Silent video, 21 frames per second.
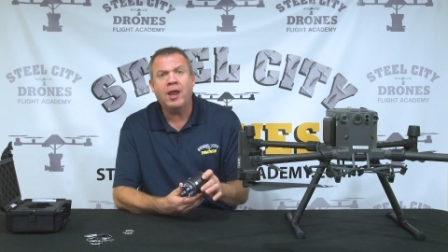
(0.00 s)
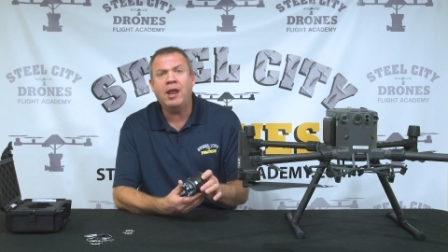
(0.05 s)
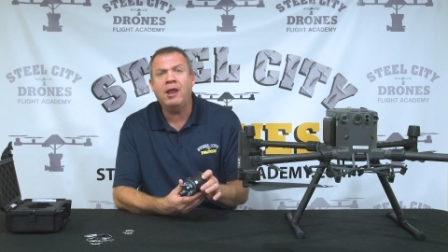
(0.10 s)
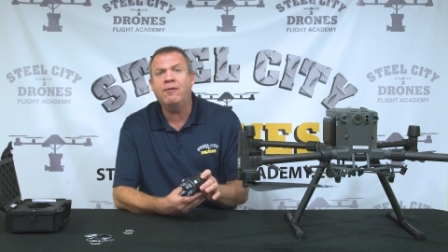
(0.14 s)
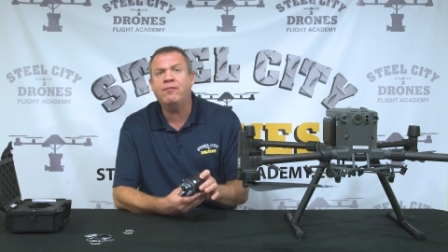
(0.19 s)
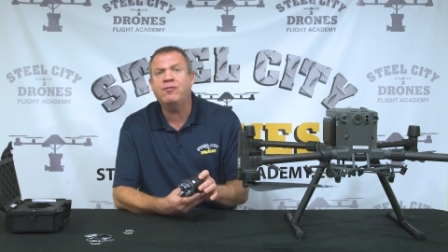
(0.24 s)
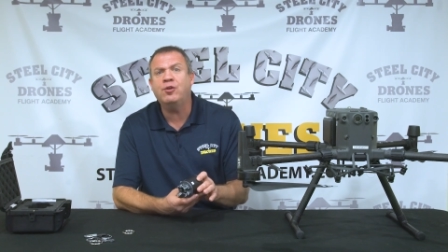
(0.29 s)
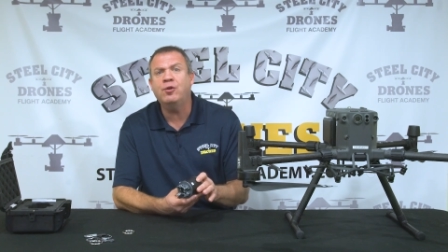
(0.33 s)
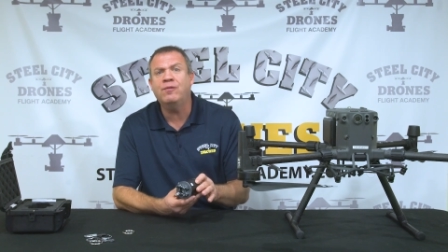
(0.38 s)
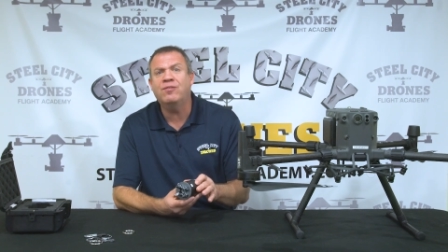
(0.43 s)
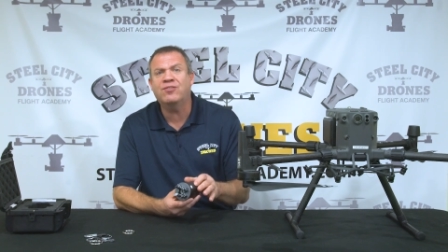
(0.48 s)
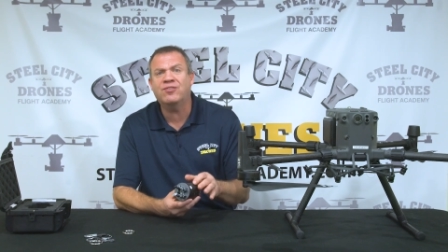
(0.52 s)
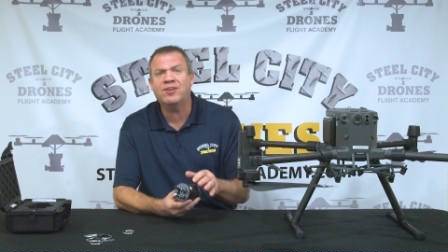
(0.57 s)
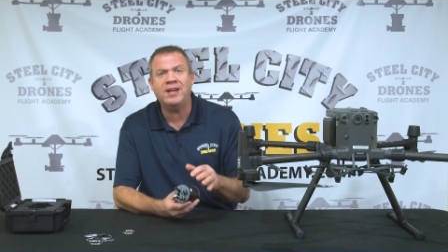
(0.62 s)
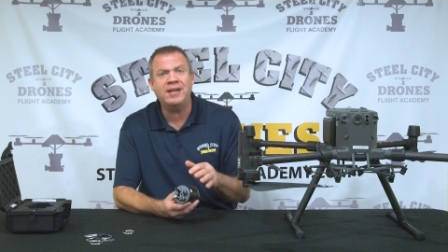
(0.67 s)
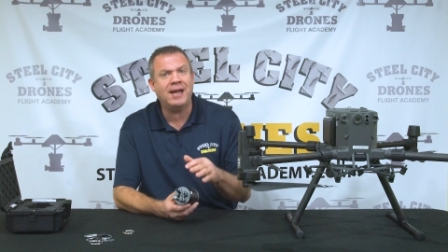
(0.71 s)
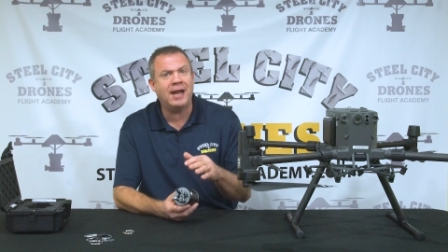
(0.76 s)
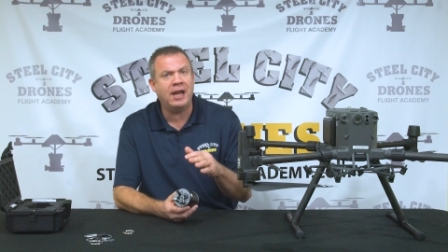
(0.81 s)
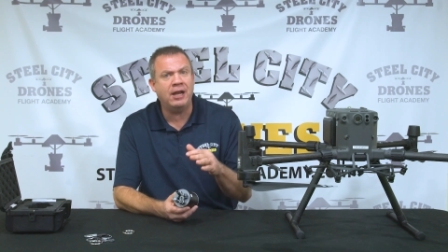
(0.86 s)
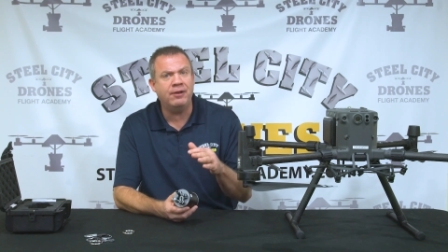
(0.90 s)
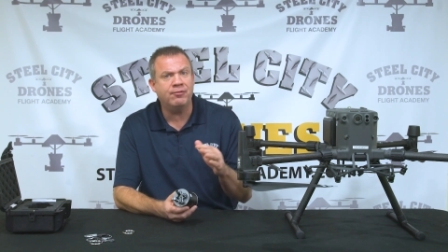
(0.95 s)
if you've
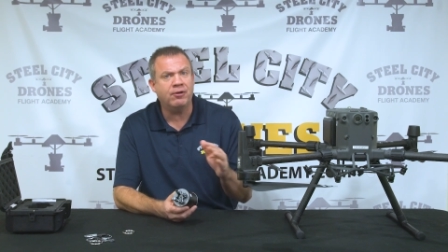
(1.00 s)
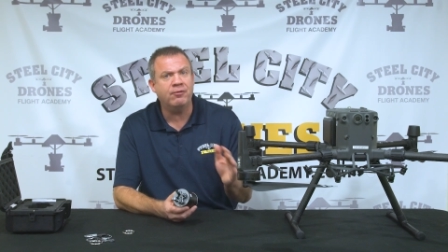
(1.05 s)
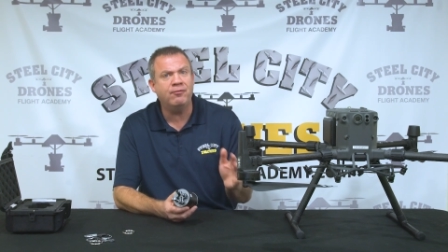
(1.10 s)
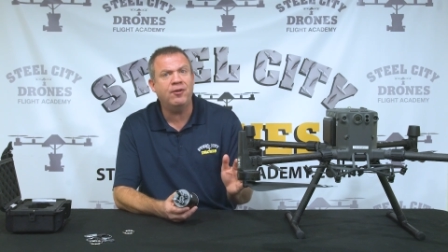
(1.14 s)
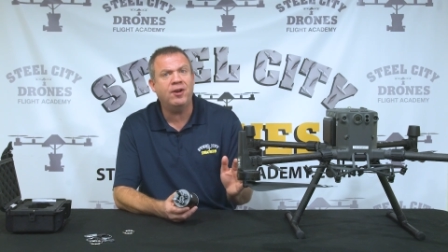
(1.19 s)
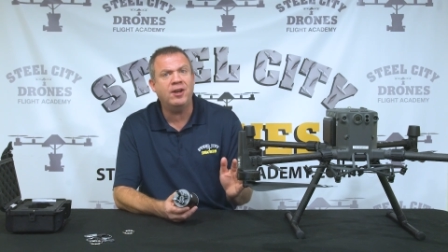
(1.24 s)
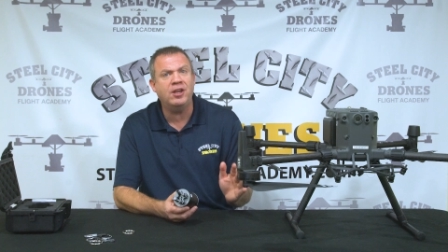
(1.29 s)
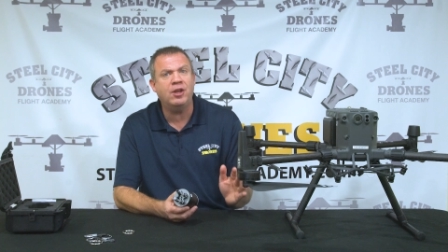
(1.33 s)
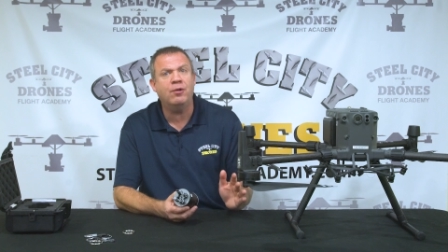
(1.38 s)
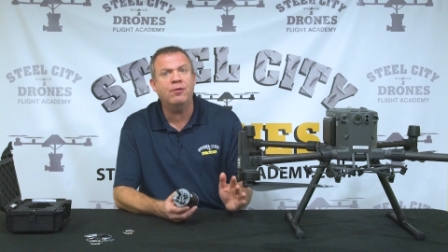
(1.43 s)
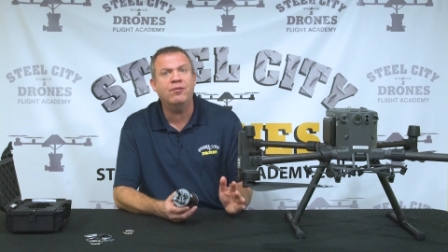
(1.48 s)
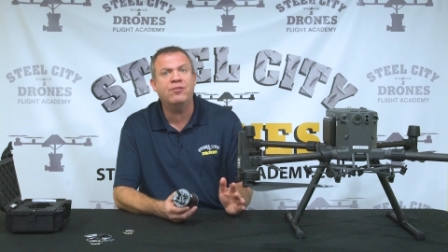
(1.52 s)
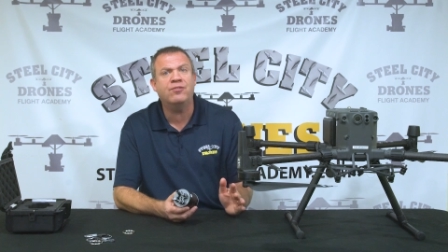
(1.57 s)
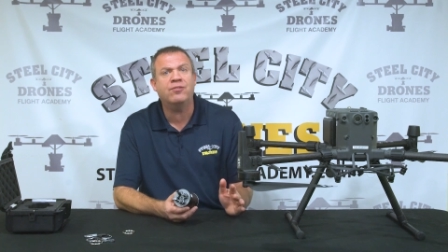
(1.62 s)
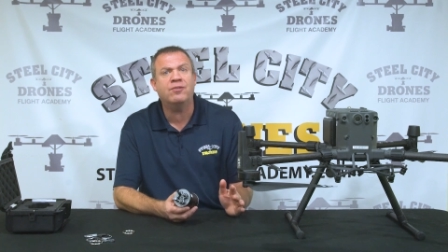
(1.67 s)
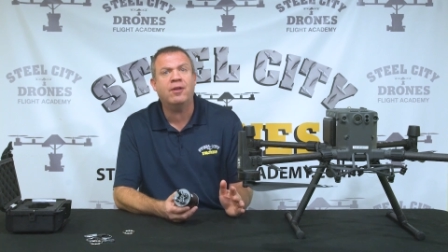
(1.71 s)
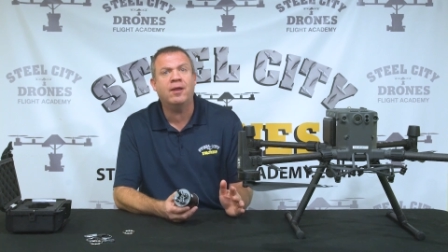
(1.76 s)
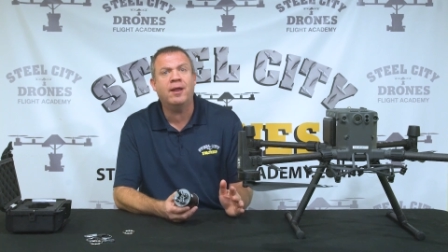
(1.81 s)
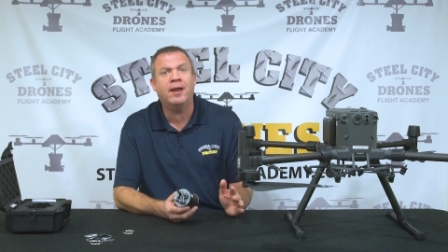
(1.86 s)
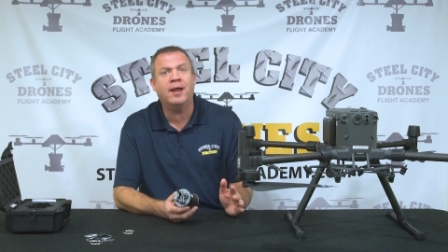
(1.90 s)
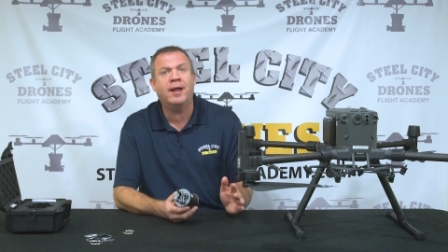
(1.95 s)
seen any of our
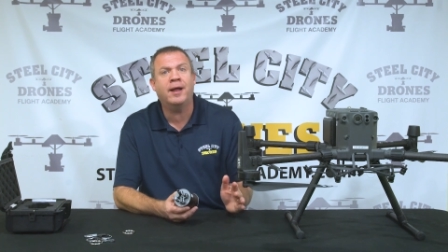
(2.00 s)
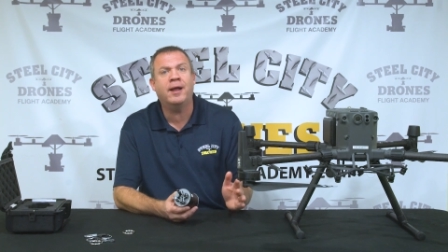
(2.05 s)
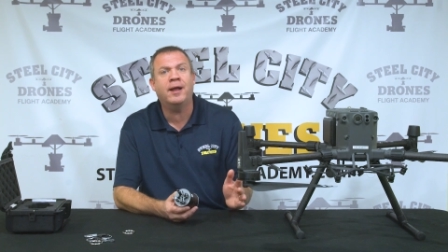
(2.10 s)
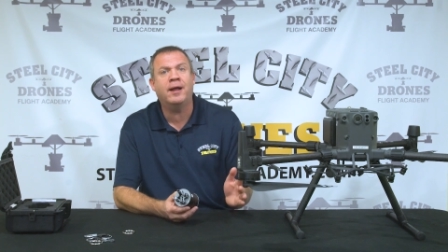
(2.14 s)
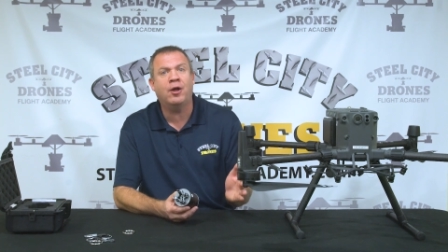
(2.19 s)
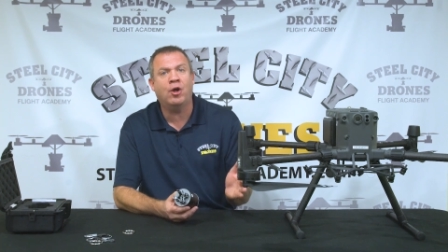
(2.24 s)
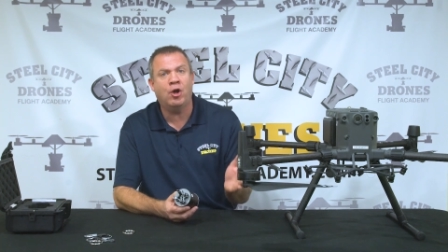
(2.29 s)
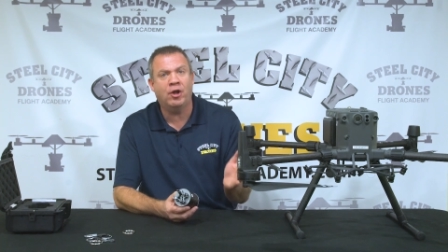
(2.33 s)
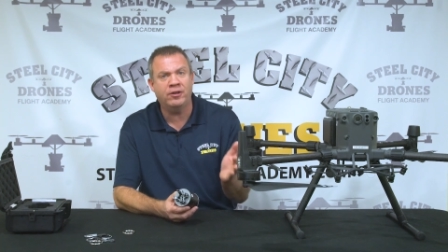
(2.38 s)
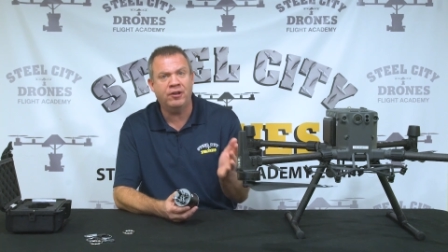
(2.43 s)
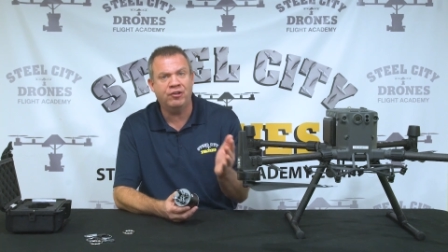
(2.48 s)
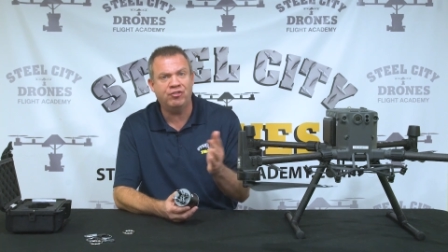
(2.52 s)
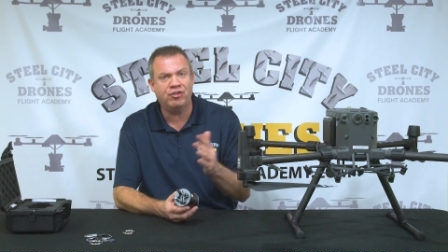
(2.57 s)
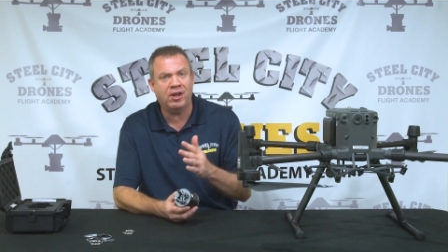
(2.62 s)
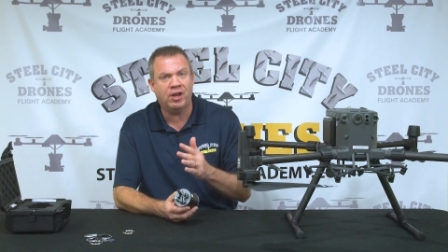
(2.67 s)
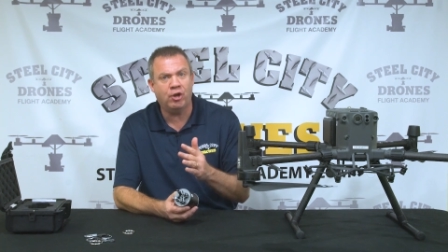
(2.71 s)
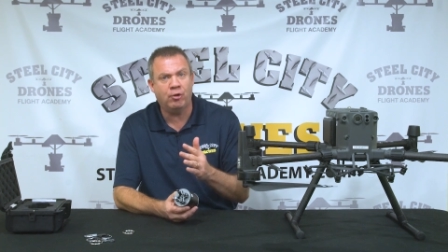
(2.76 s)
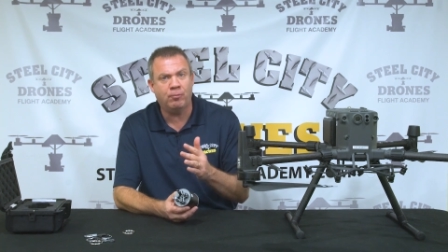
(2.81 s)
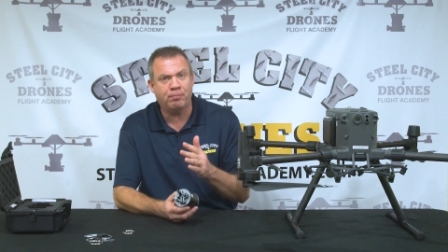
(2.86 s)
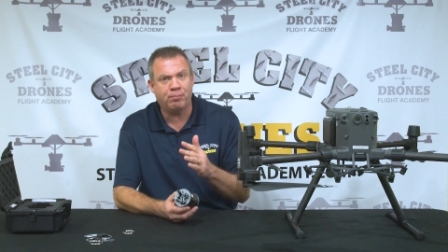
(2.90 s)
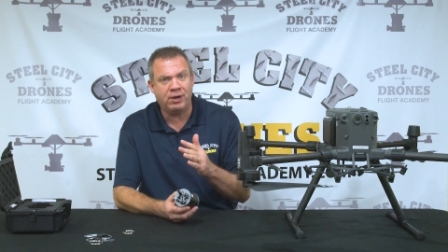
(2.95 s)
videos on the
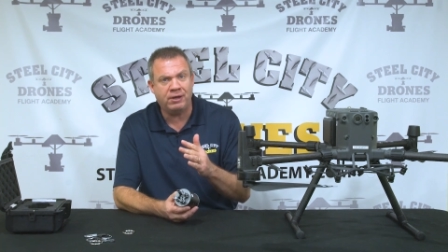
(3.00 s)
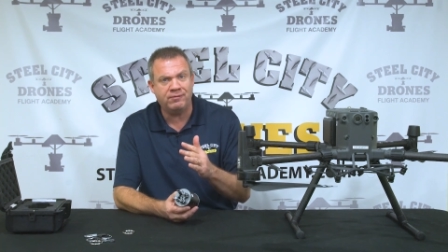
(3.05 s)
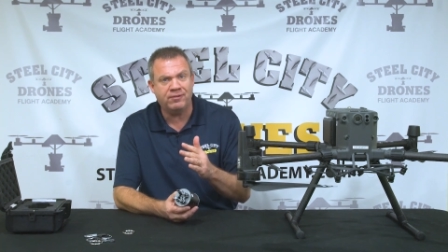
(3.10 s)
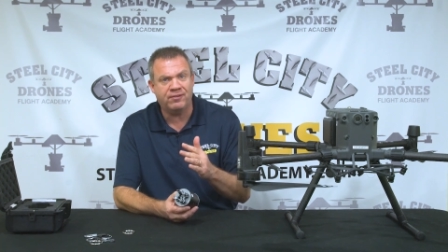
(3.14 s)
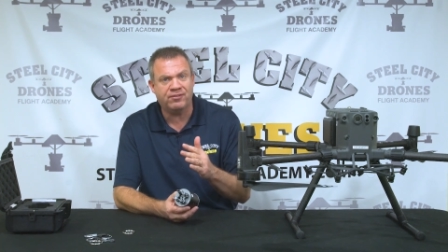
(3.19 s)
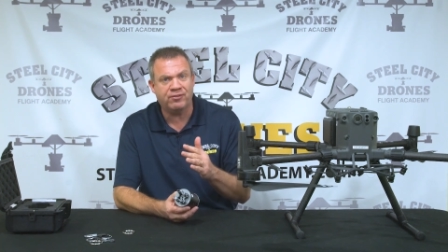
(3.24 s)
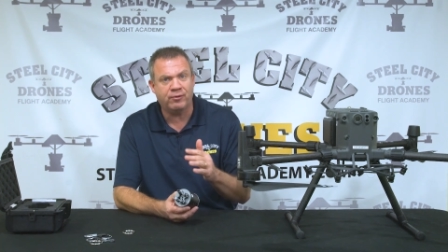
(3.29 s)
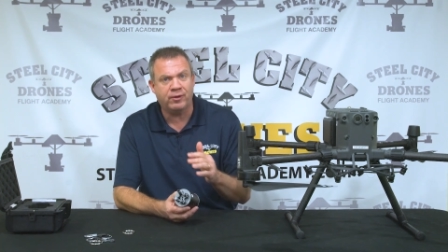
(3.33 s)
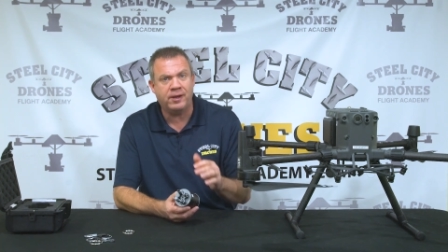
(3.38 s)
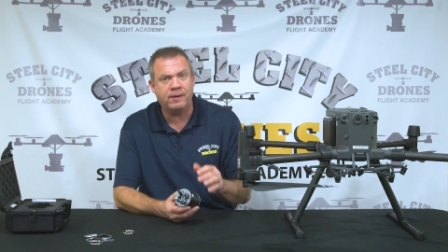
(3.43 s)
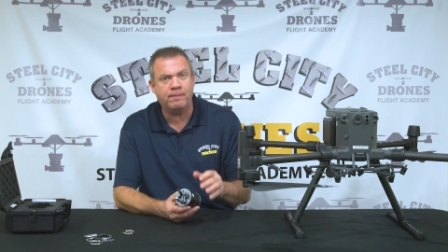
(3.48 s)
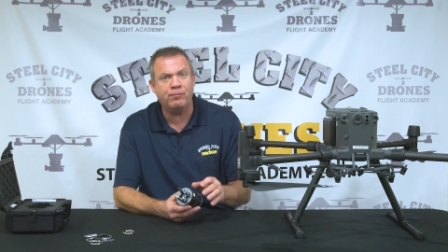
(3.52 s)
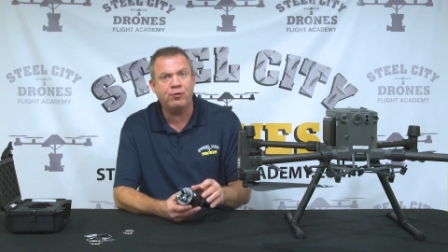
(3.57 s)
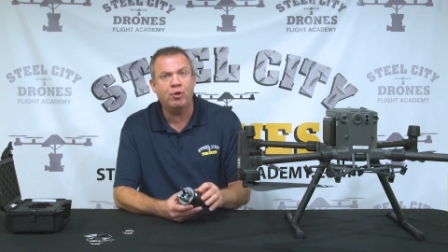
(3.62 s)
channel previously,